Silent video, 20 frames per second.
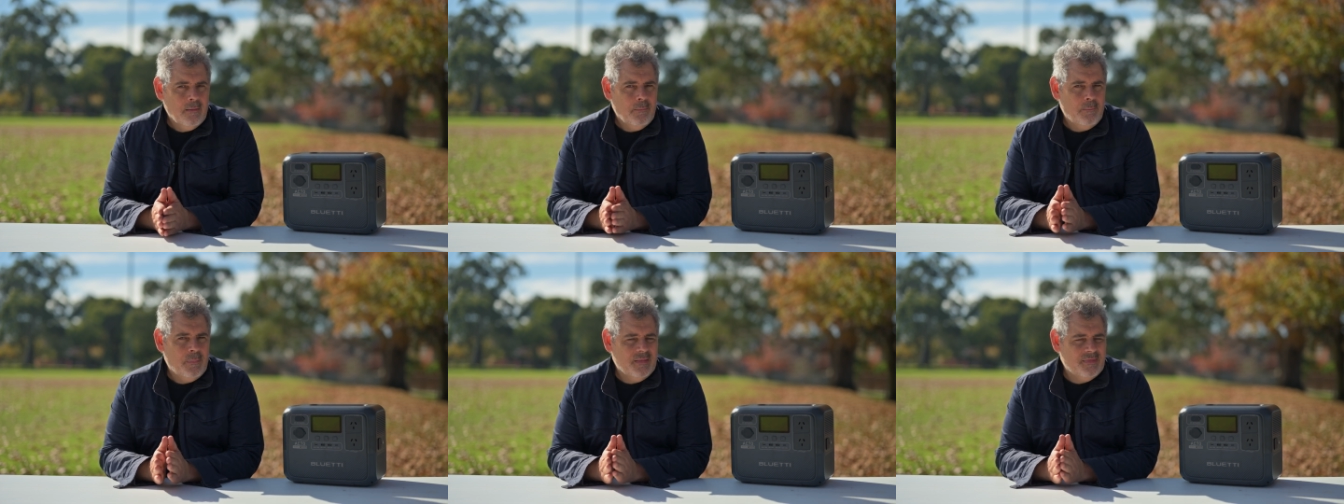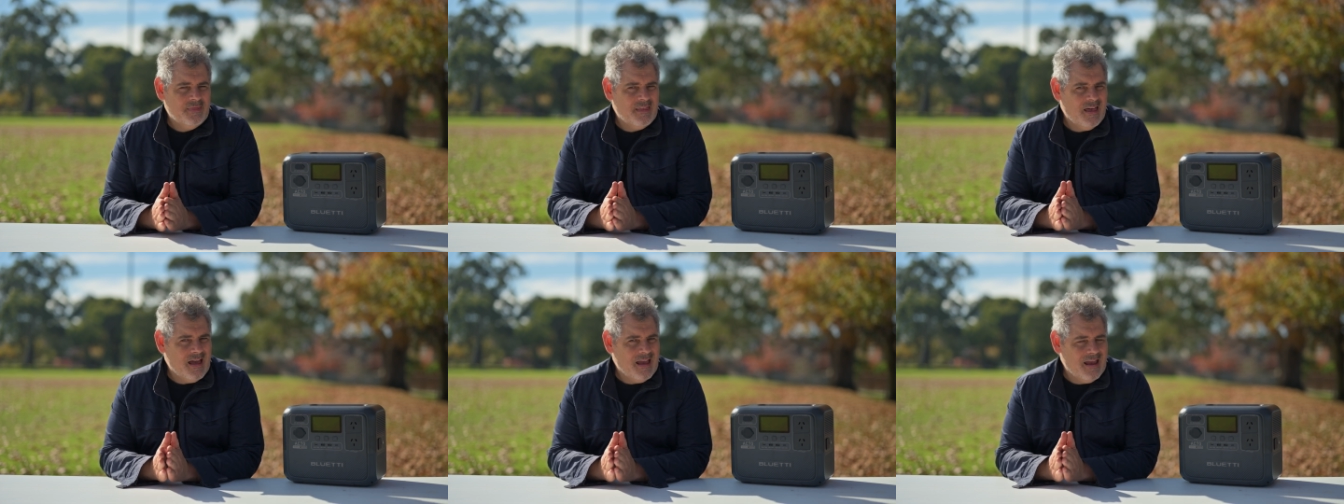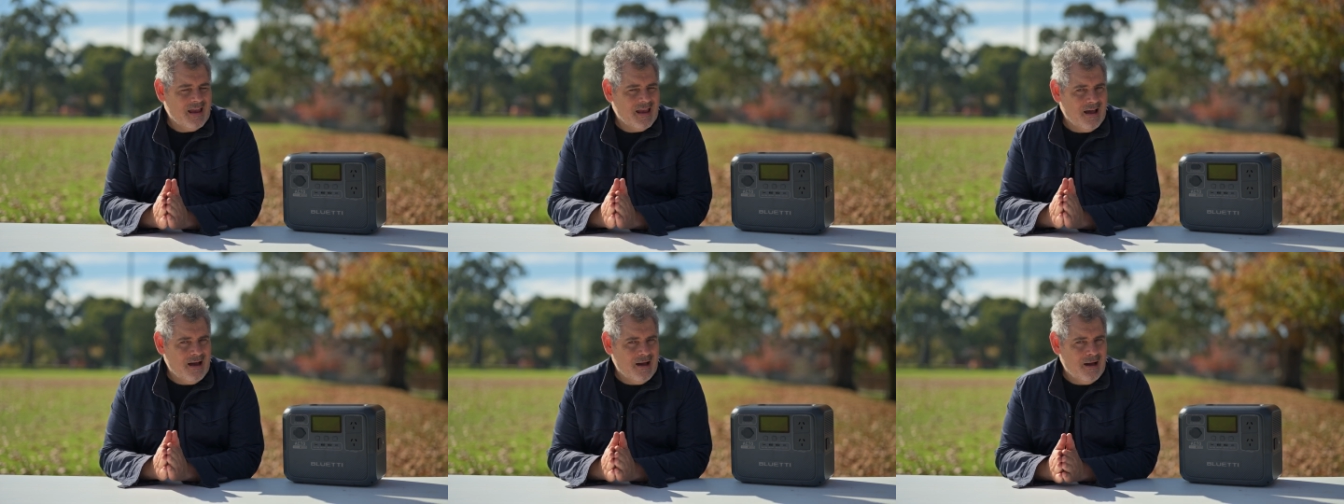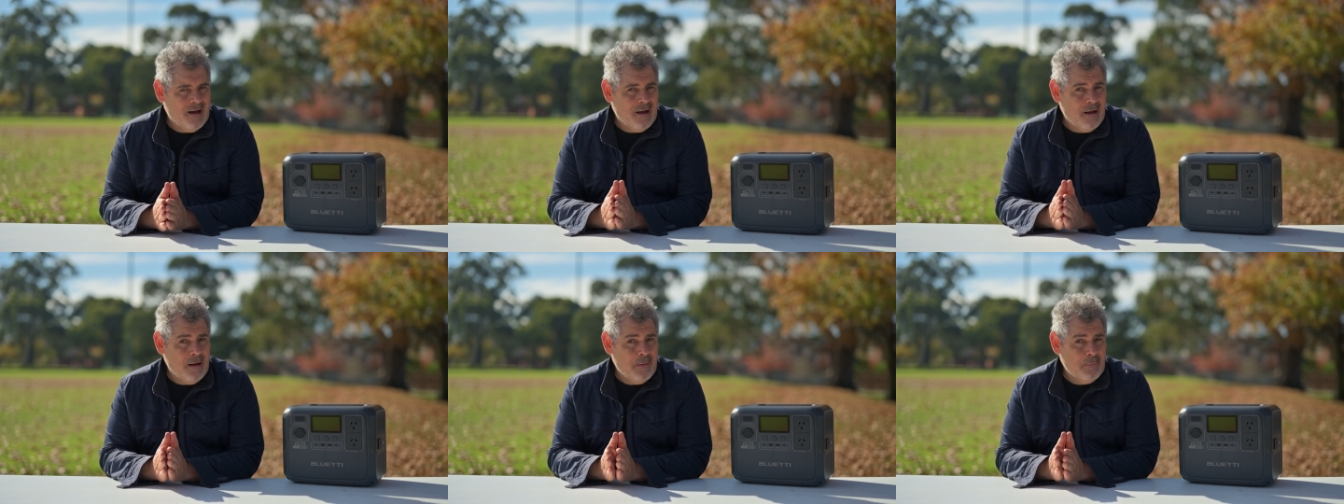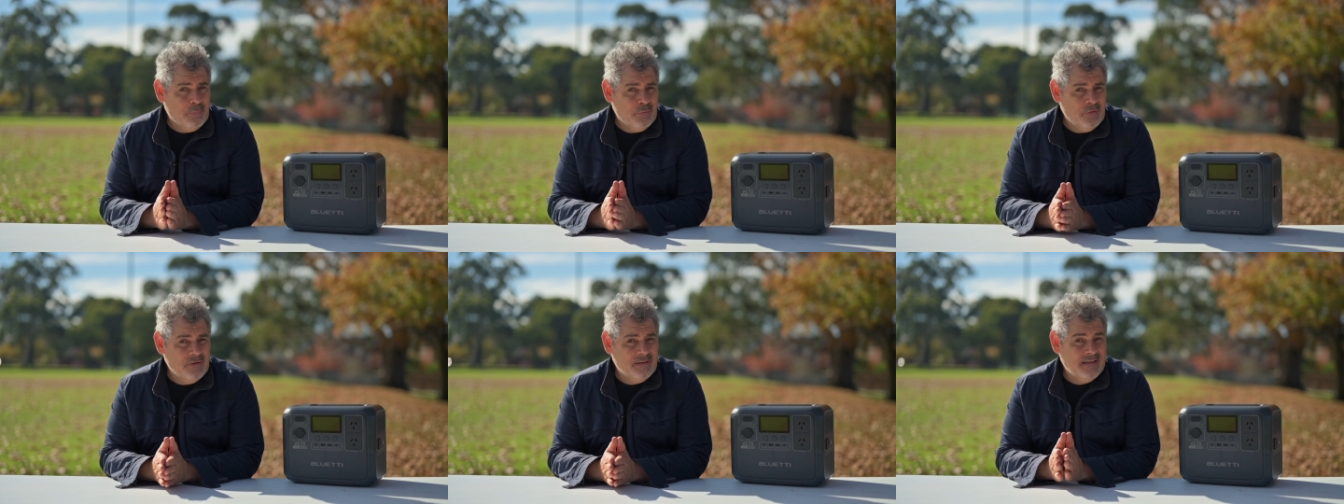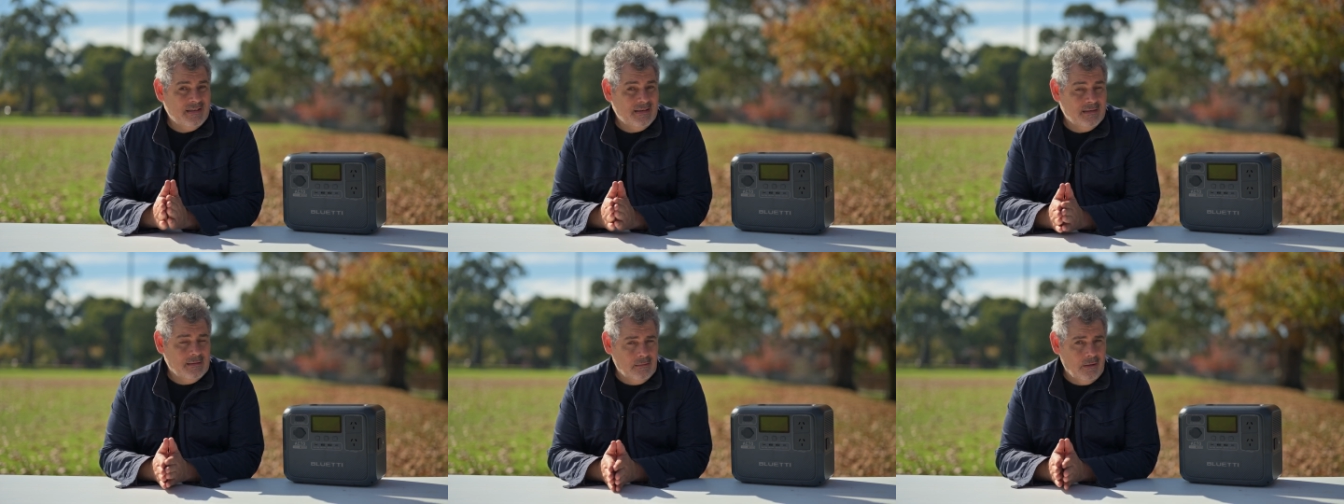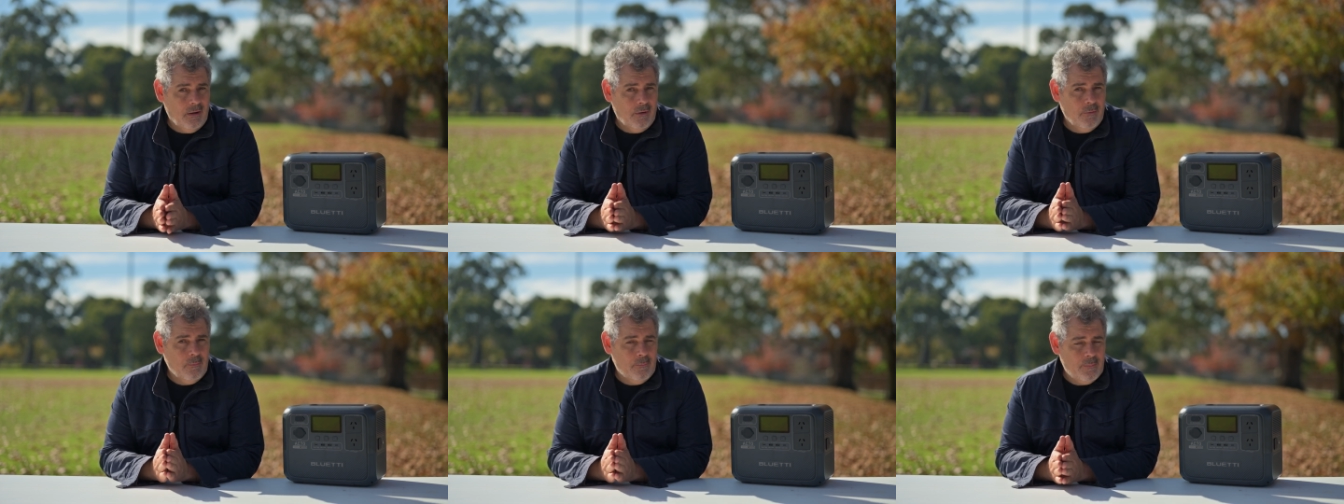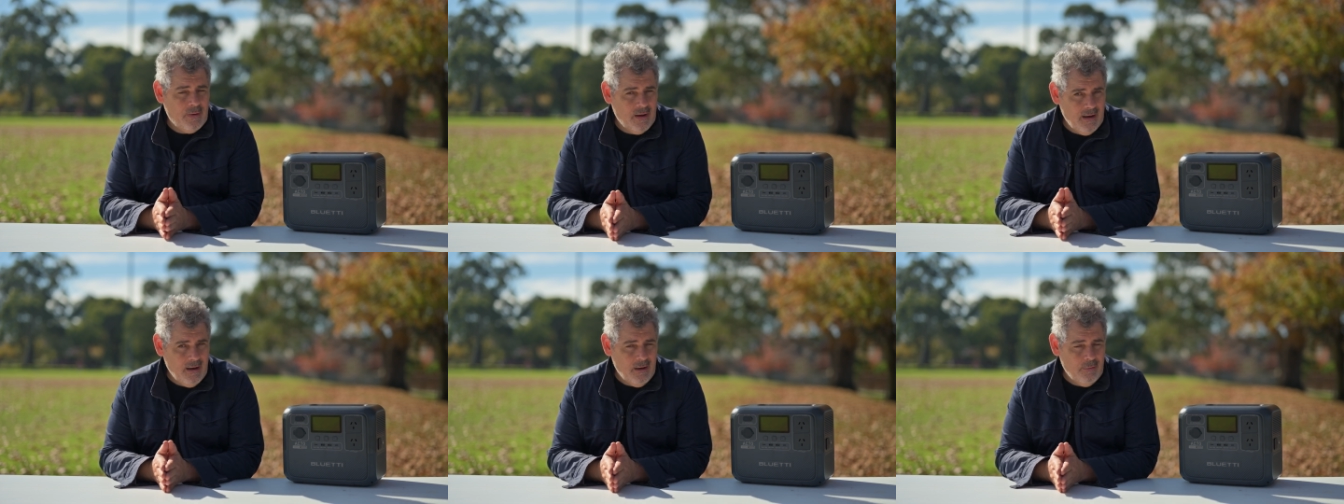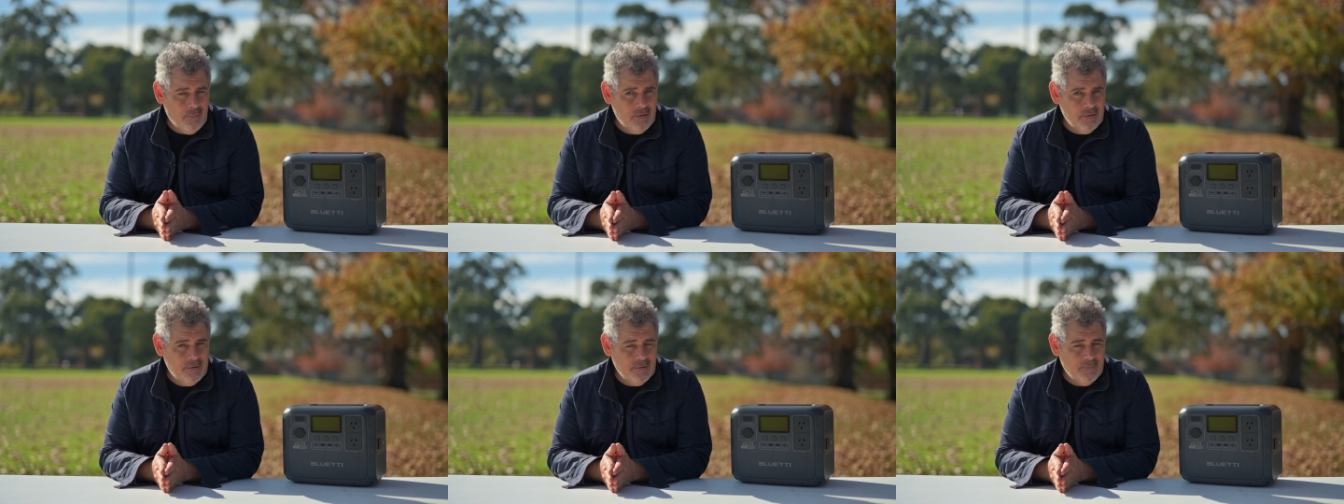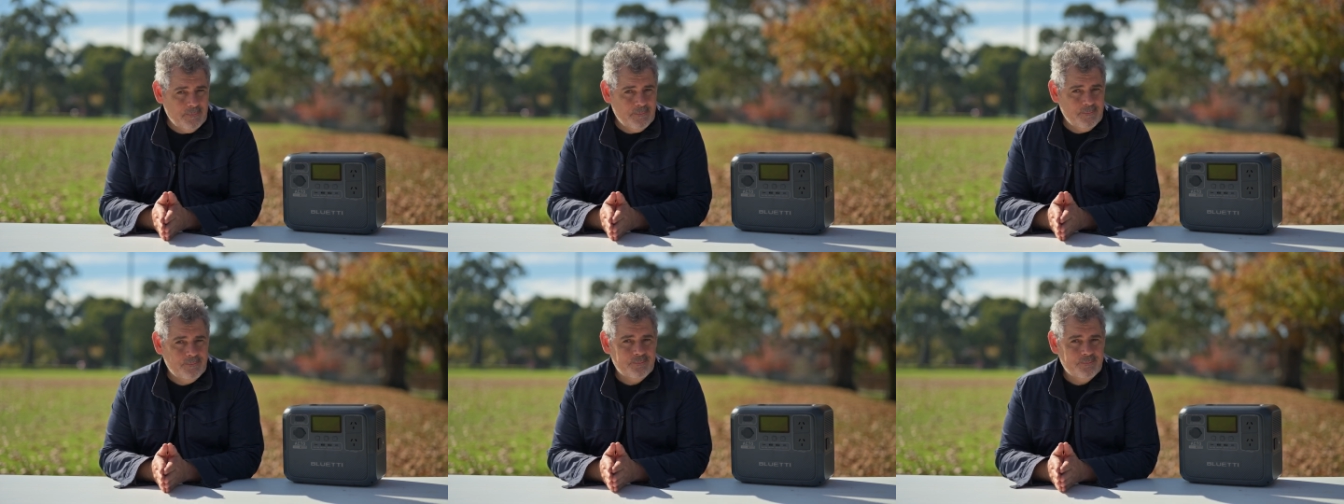But they are pretty low powered.